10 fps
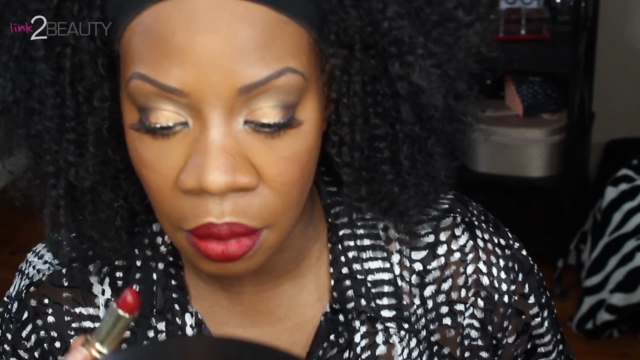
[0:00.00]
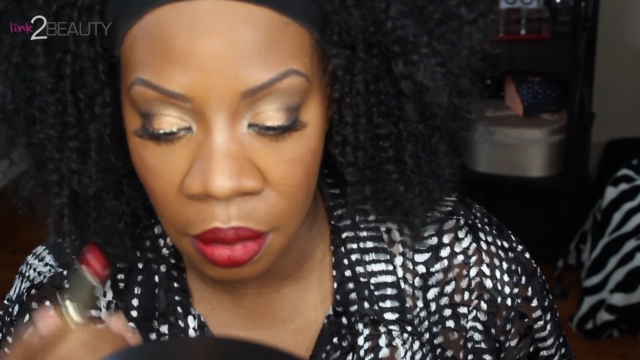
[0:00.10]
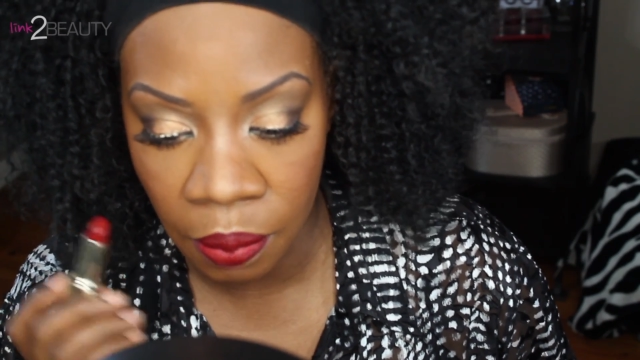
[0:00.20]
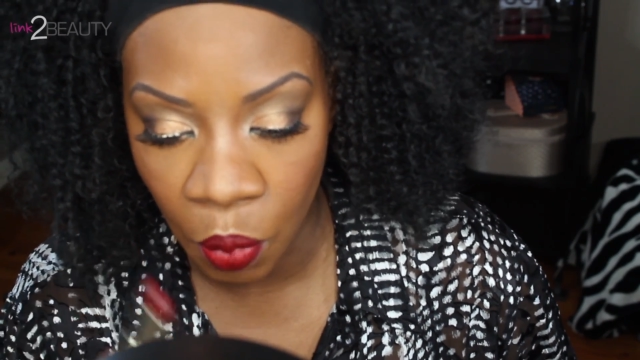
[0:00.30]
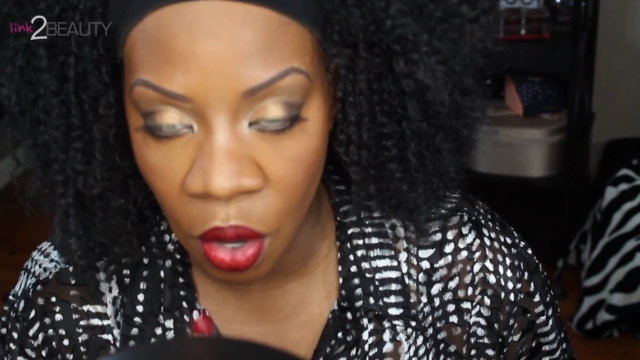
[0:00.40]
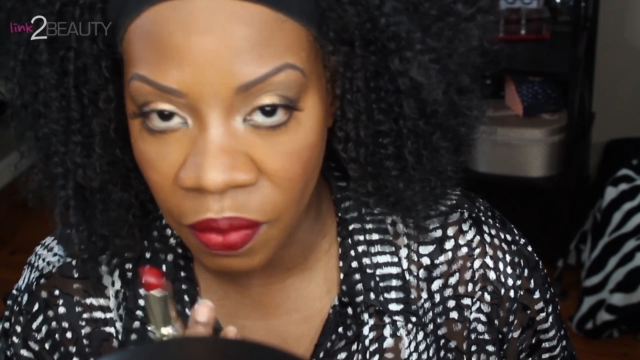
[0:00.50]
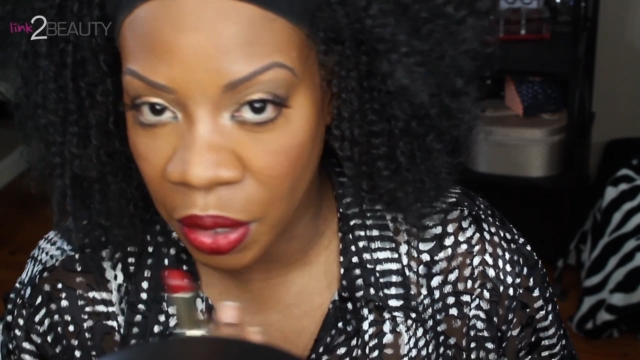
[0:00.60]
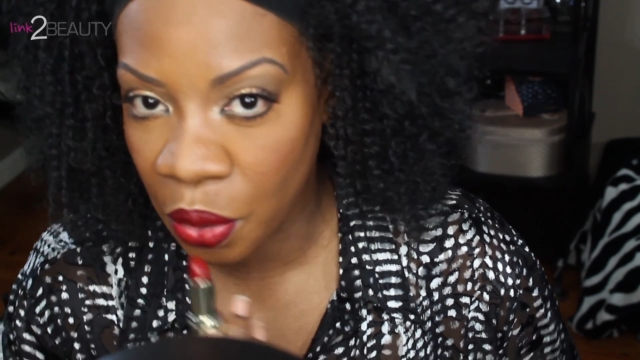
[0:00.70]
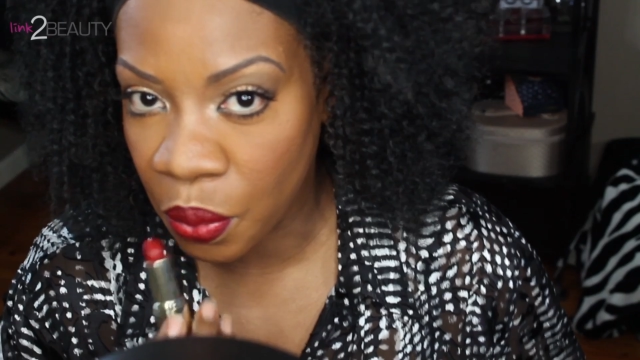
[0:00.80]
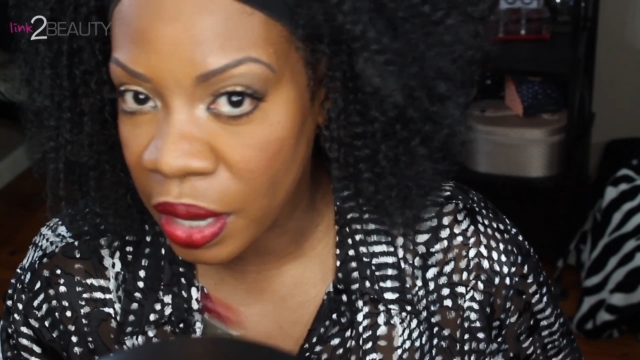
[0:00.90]
It's more of a
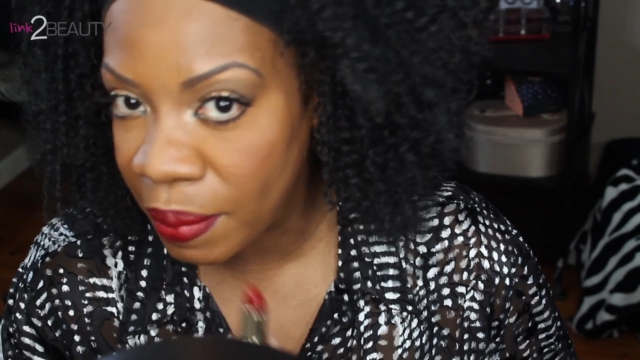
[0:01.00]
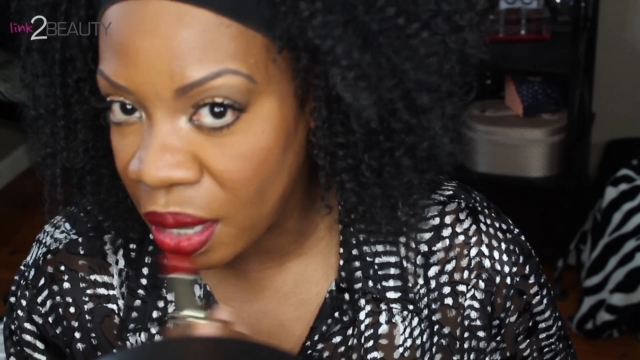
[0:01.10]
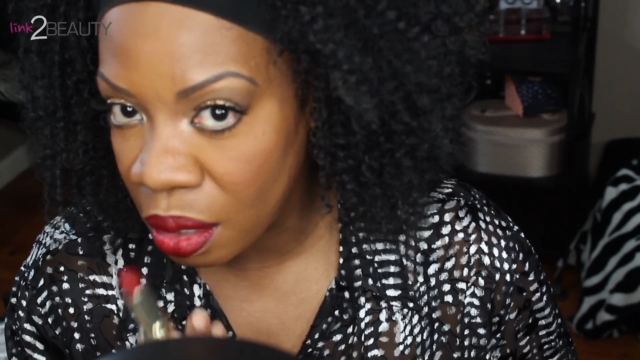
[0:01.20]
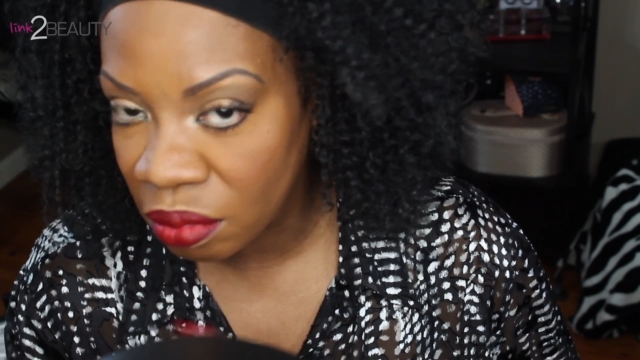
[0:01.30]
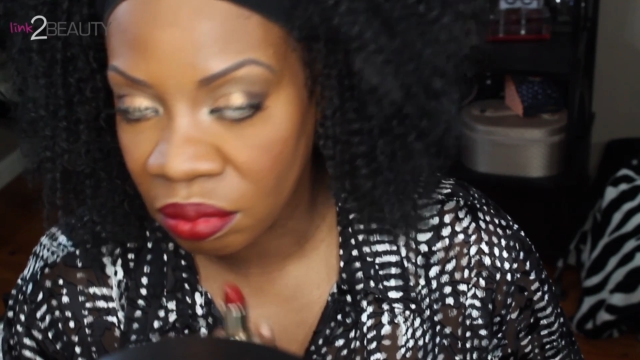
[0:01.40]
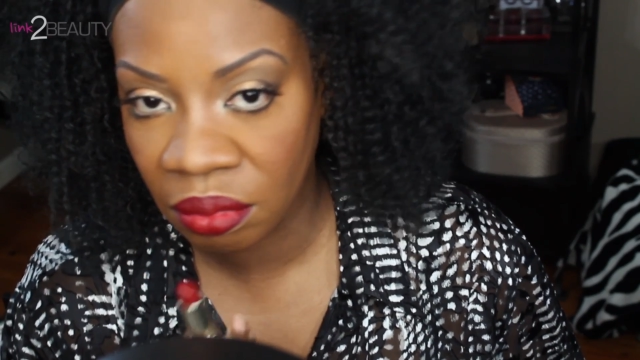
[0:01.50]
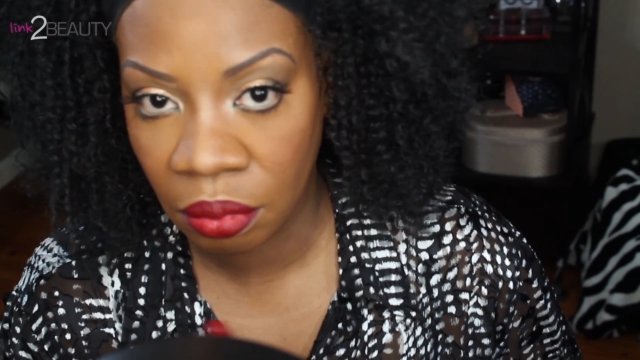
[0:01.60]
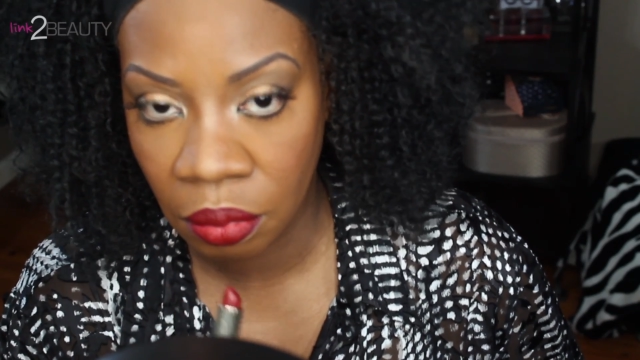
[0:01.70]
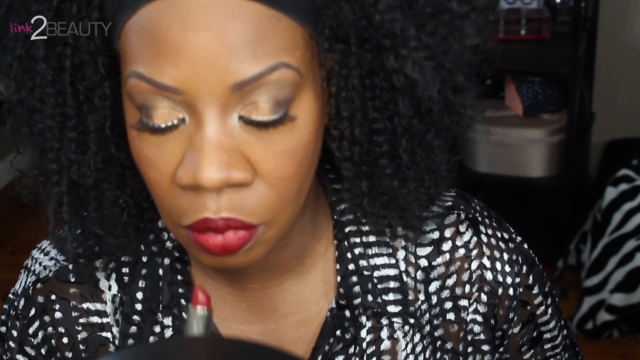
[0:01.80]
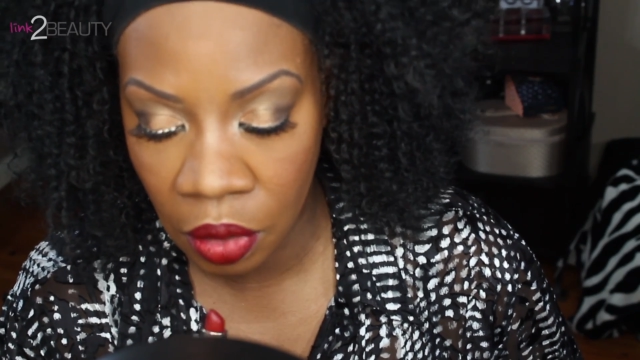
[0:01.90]
creamy
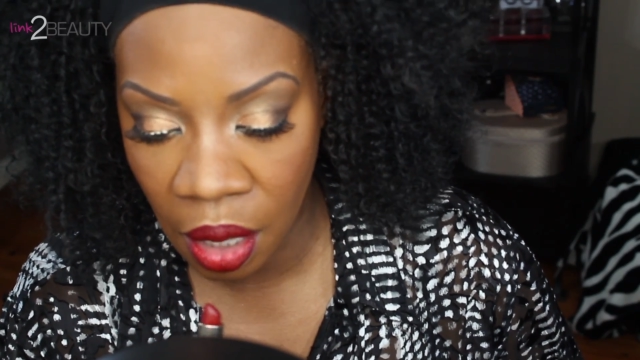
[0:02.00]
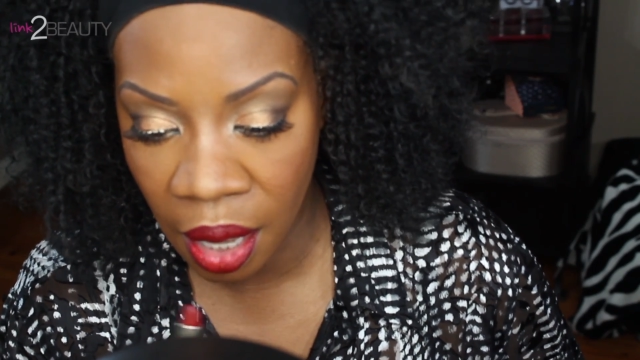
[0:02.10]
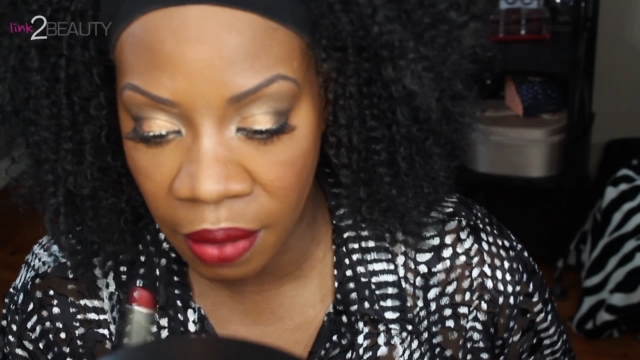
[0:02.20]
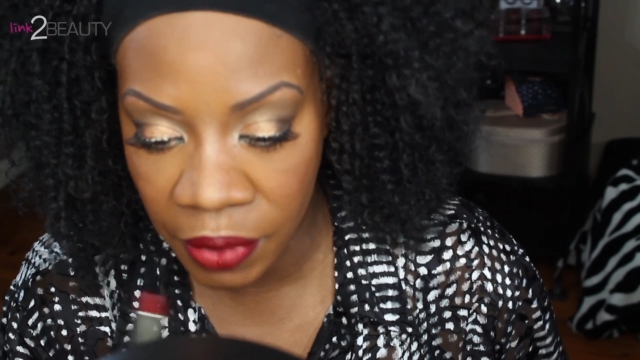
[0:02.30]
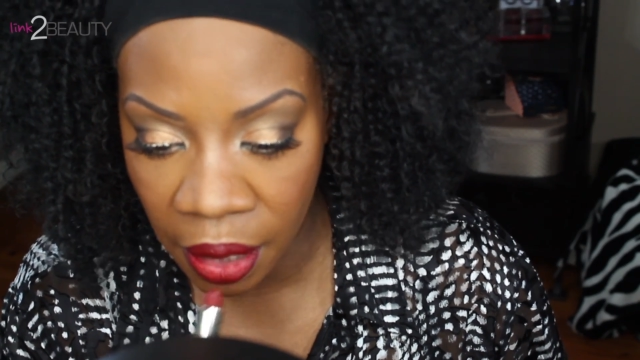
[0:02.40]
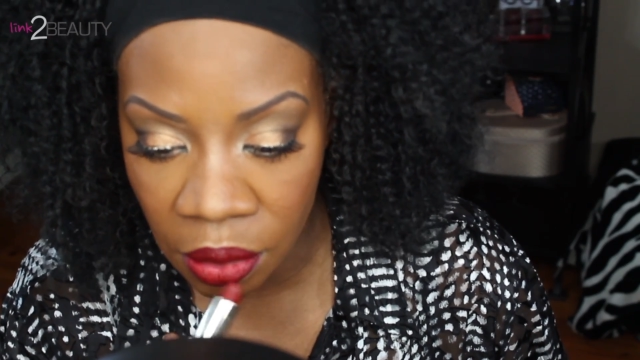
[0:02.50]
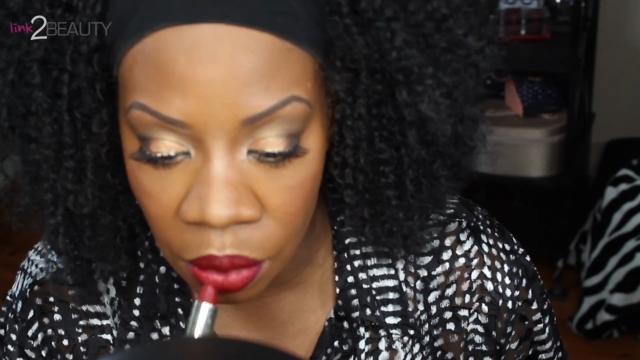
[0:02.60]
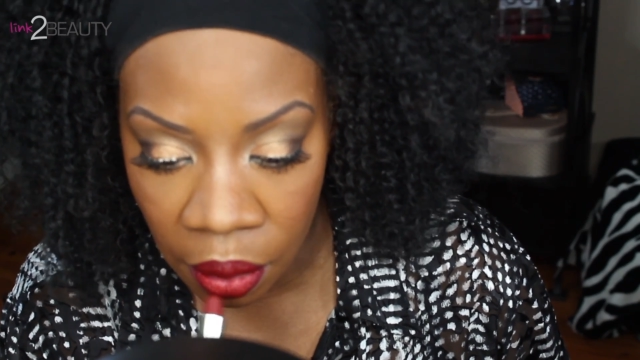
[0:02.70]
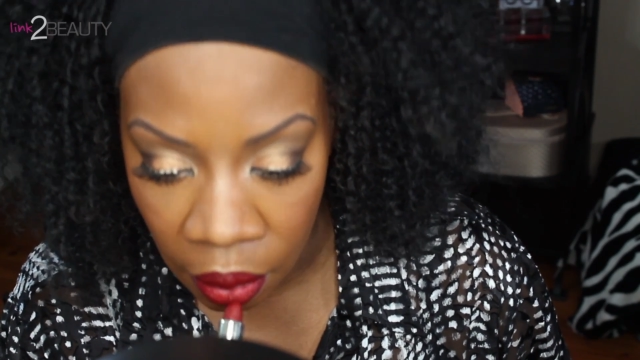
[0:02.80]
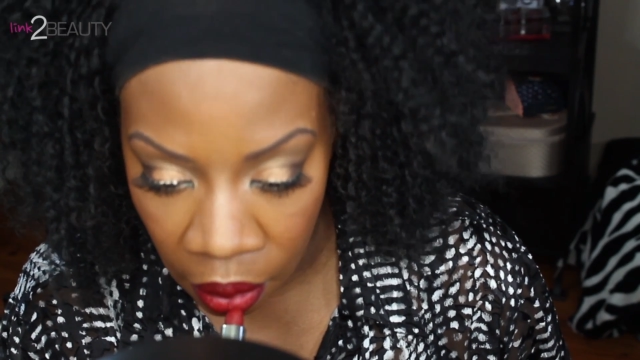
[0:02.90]
kind of
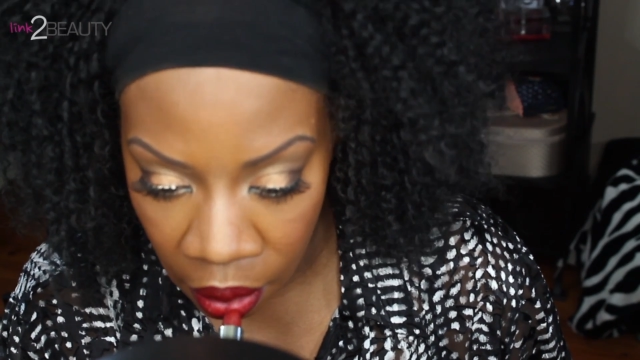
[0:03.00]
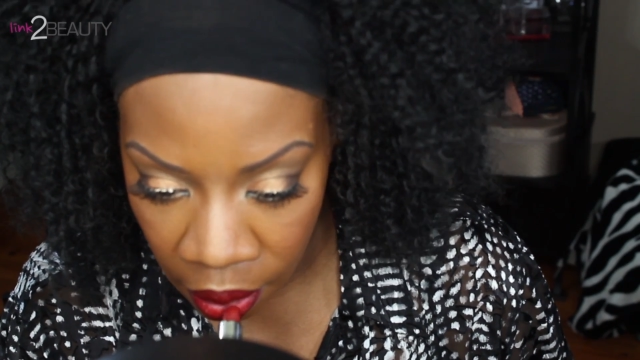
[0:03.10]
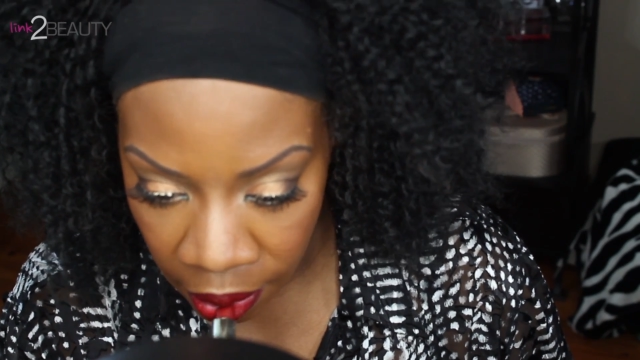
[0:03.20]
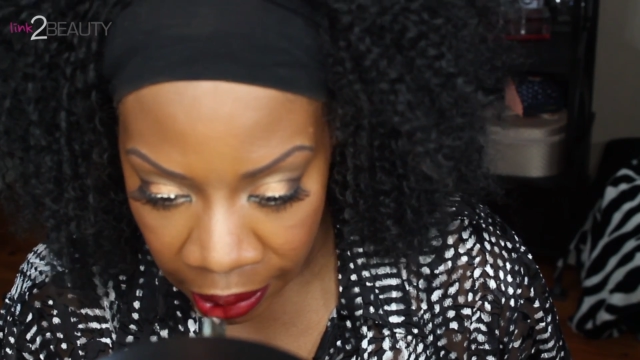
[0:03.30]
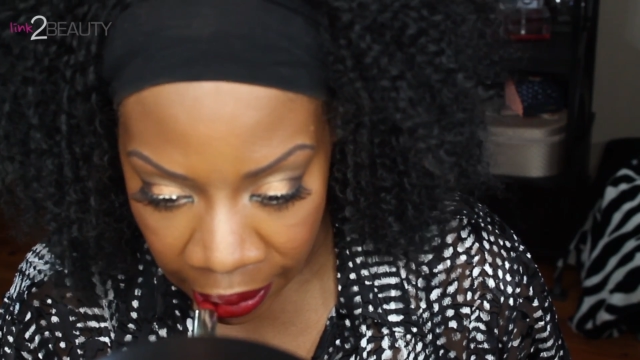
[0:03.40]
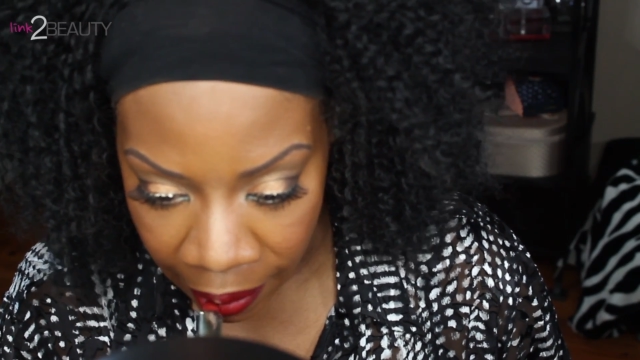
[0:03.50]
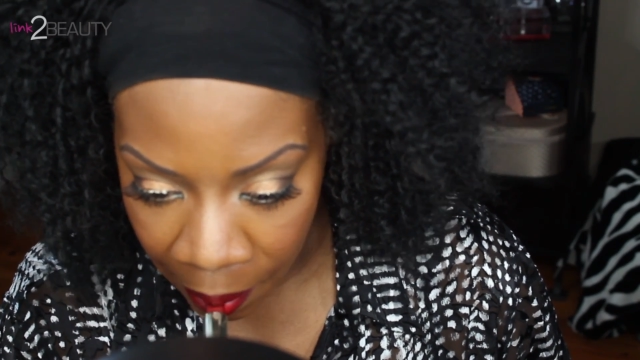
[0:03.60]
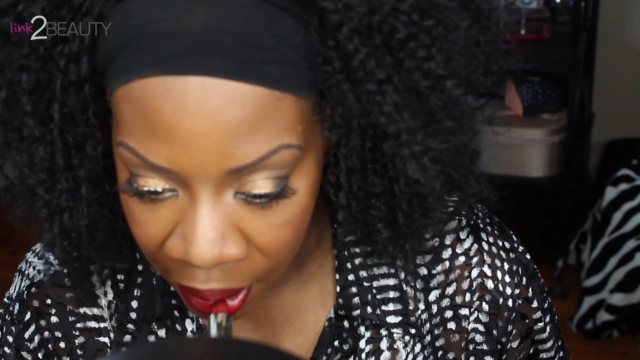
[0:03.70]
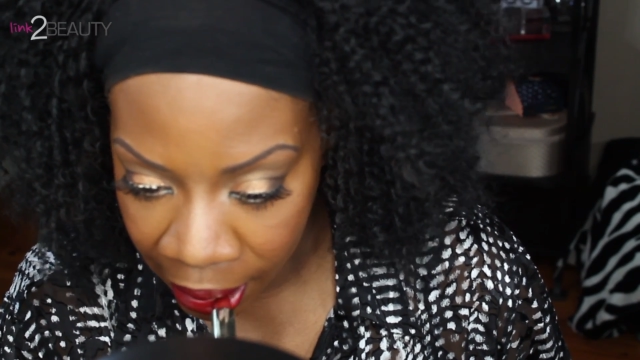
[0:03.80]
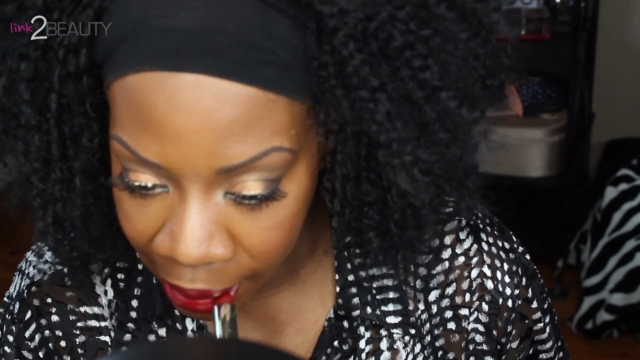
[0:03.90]
texture.
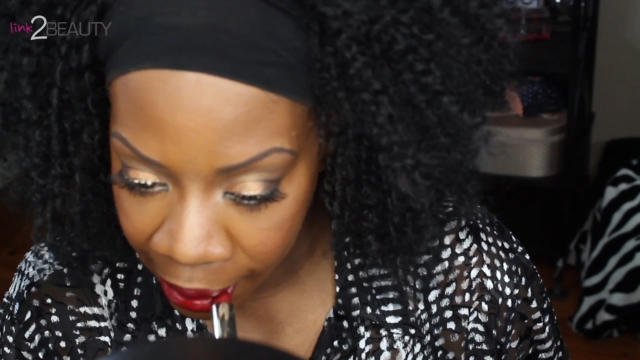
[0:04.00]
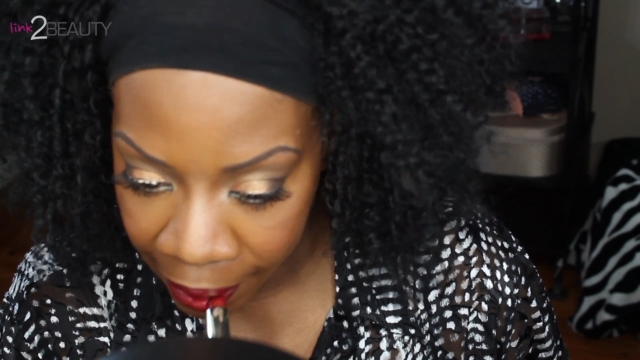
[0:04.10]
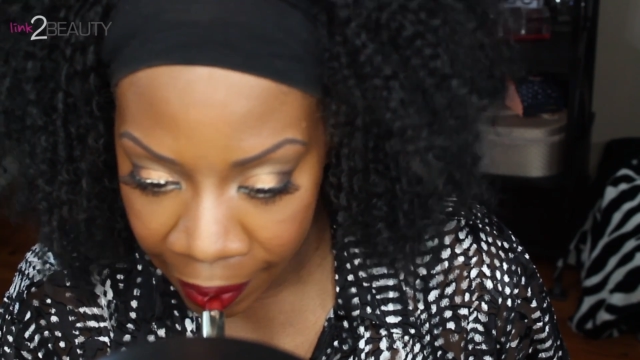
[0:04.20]
But